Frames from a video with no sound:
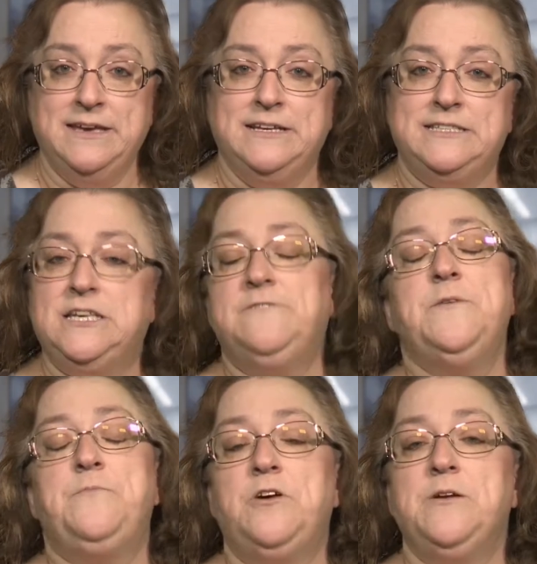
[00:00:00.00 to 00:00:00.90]

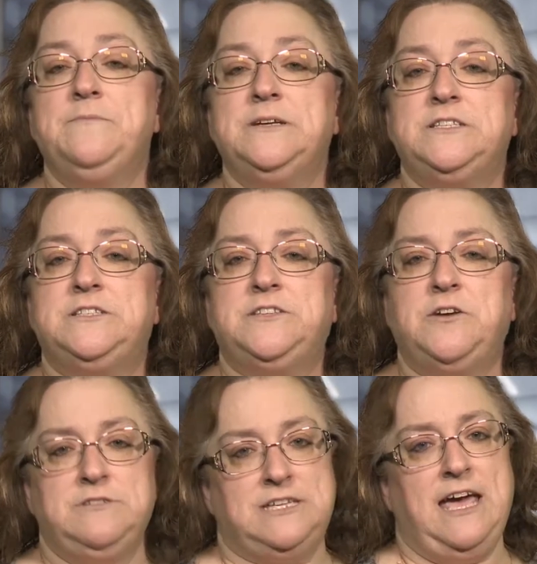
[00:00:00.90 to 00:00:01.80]
Self-employment
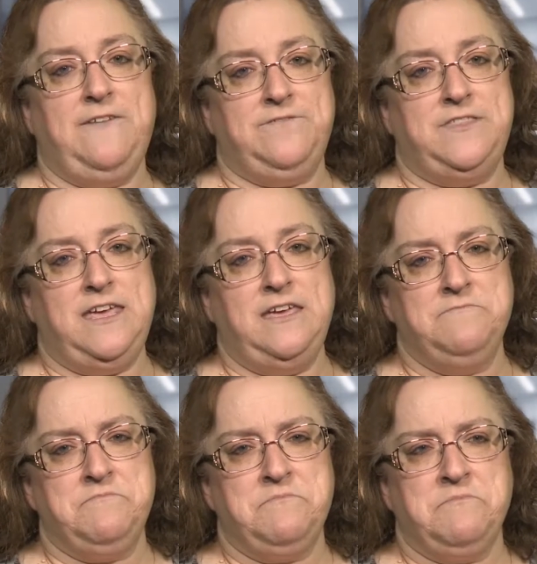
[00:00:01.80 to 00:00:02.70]
don't have the
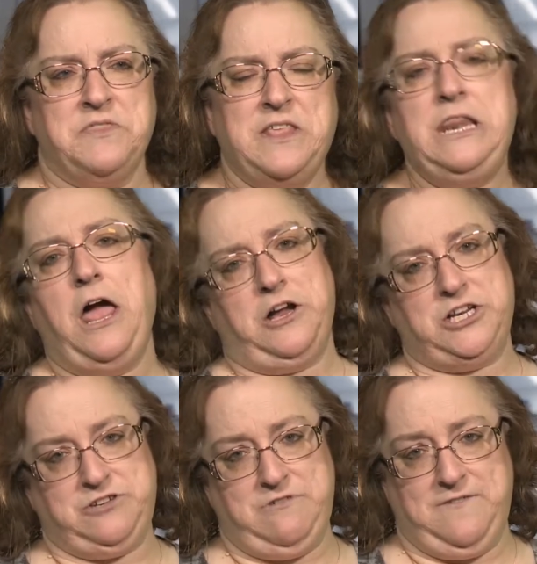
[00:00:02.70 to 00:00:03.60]

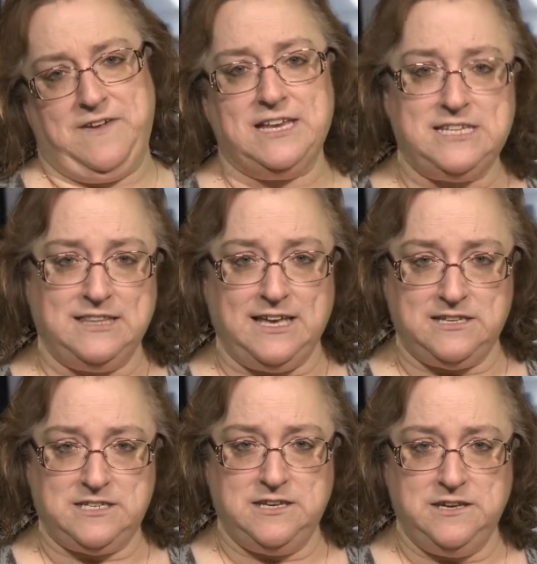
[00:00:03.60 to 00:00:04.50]
luxury of getting
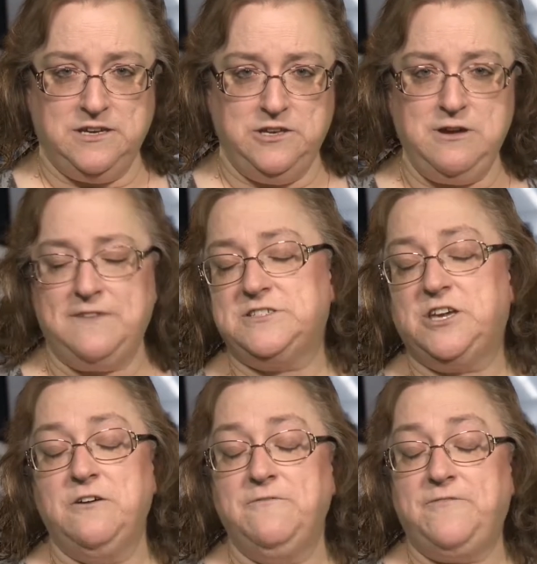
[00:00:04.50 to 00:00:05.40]
that. You have to
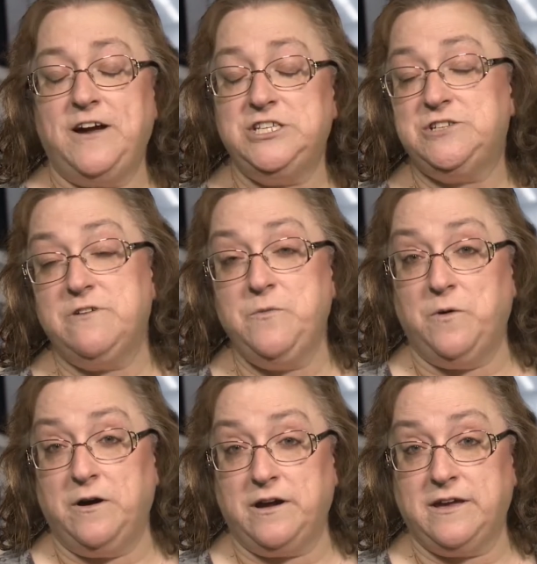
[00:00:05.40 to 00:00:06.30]
go and find your own
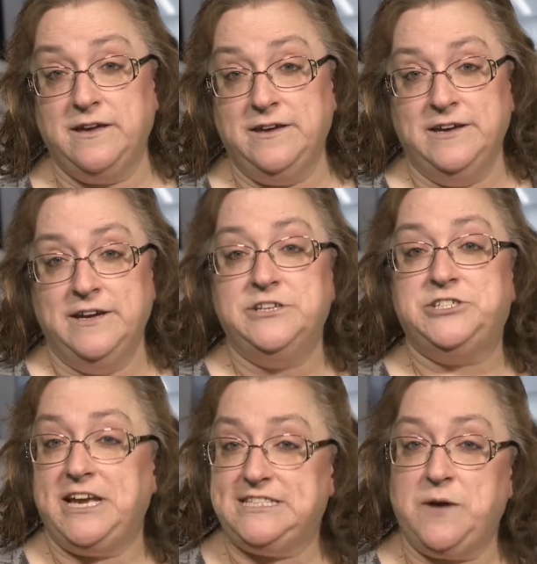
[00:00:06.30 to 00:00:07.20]
work,
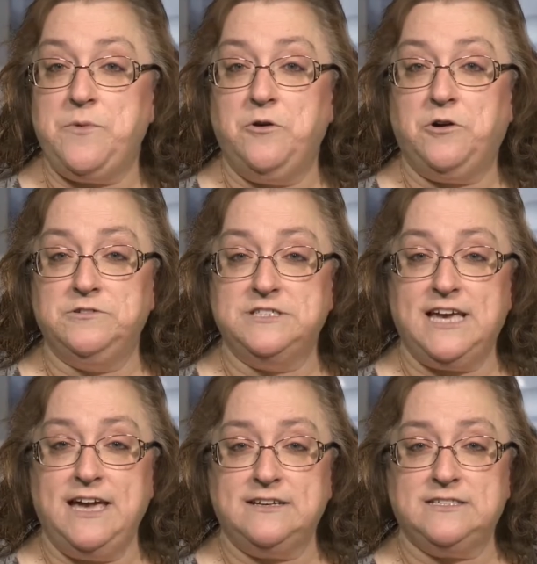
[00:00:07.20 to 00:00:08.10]
chase up your
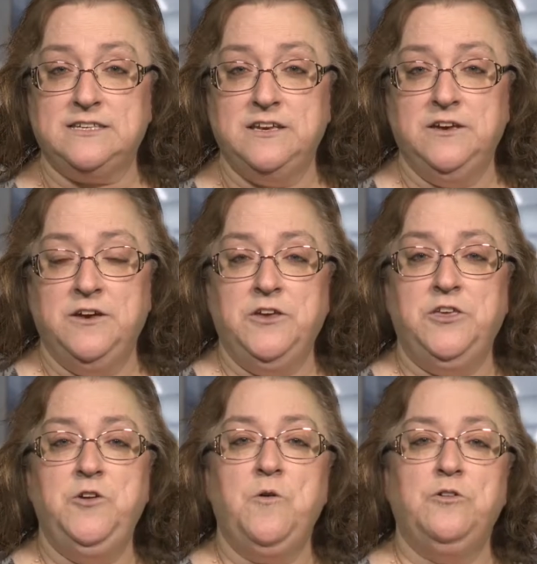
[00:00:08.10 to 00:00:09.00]
contacts.
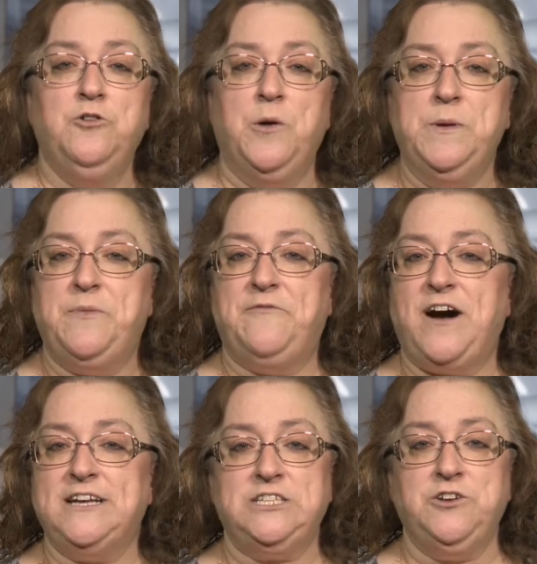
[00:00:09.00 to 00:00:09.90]
You are normally
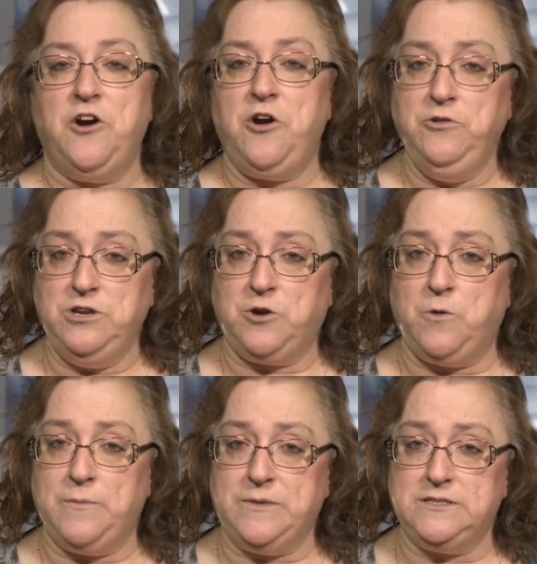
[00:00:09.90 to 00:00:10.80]
providing your own
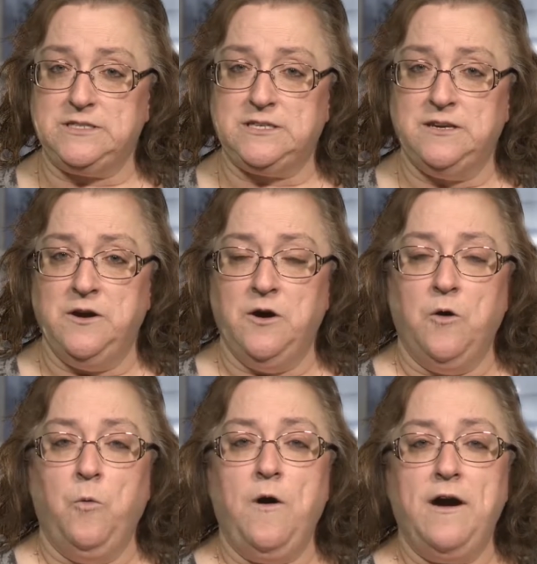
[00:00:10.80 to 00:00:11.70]
equipment,
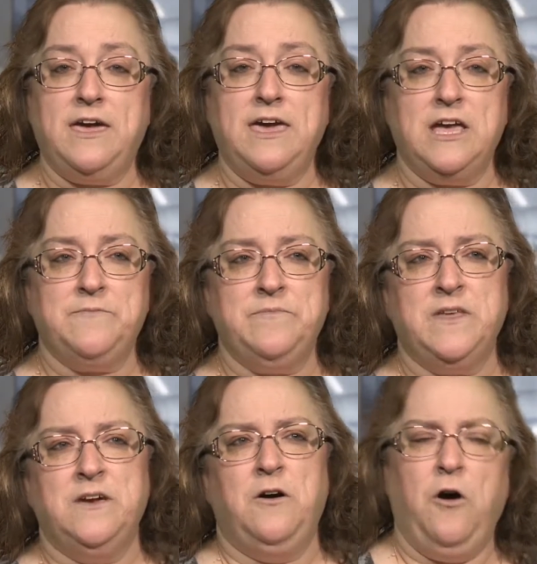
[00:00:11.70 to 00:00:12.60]
working
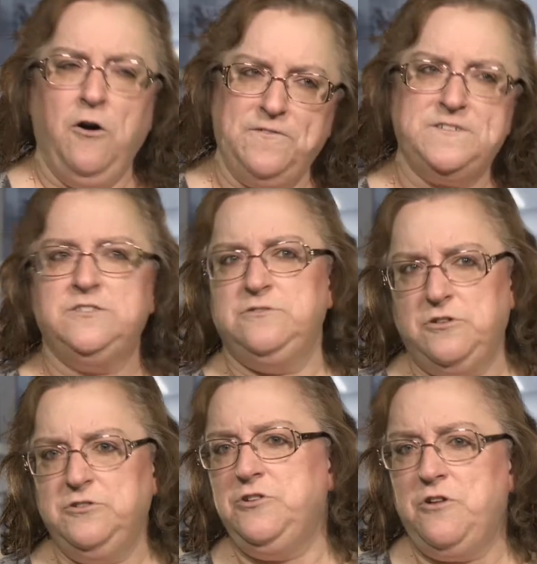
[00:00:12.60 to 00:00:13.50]
often
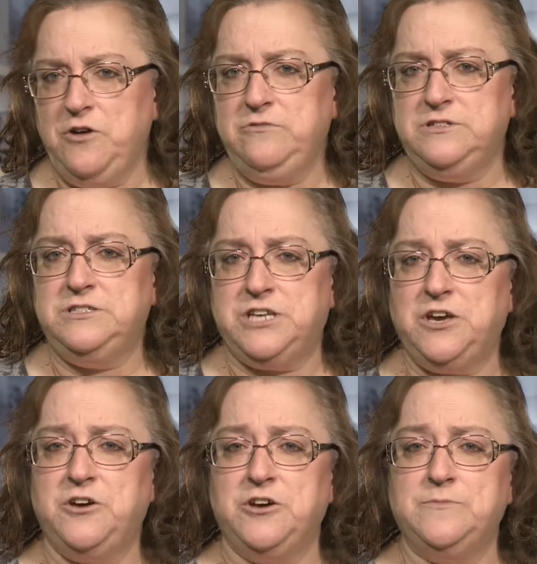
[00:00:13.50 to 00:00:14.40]
on your own
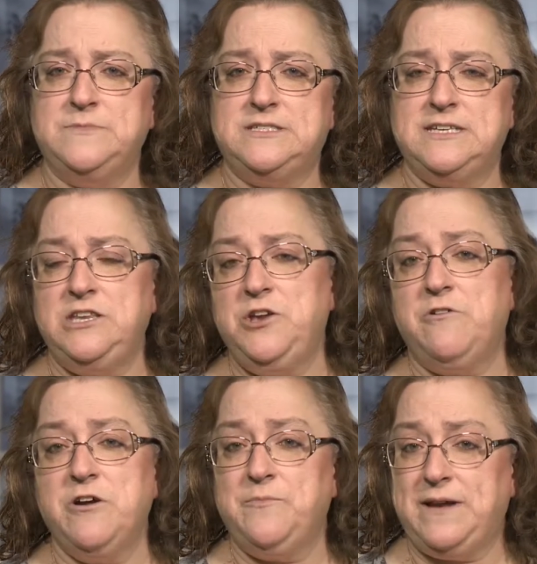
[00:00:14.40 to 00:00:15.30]
terms in your
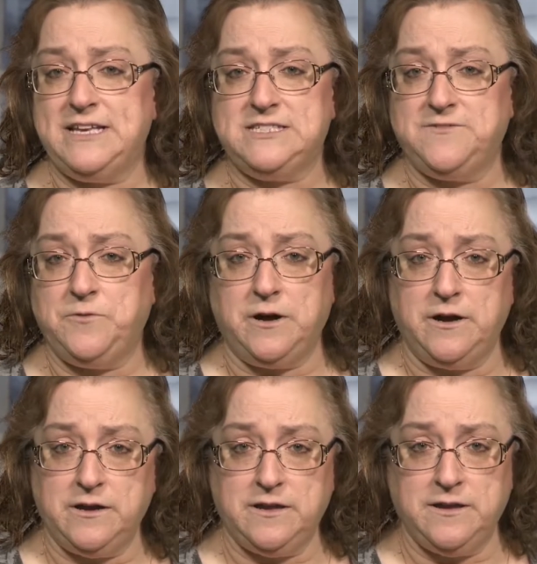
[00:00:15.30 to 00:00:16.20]
own place of
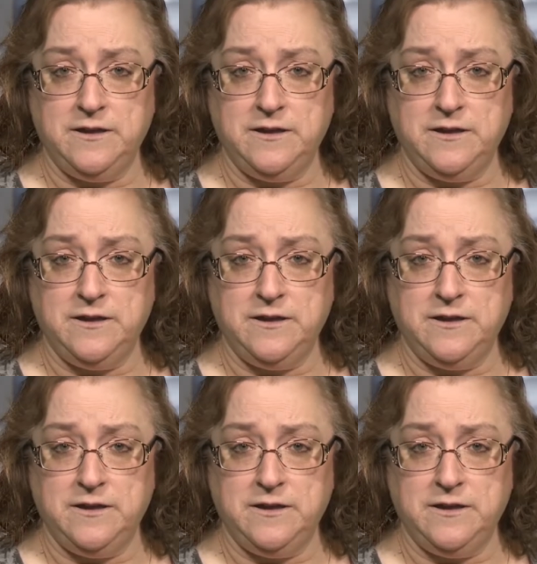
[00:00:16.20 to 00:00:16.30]
work.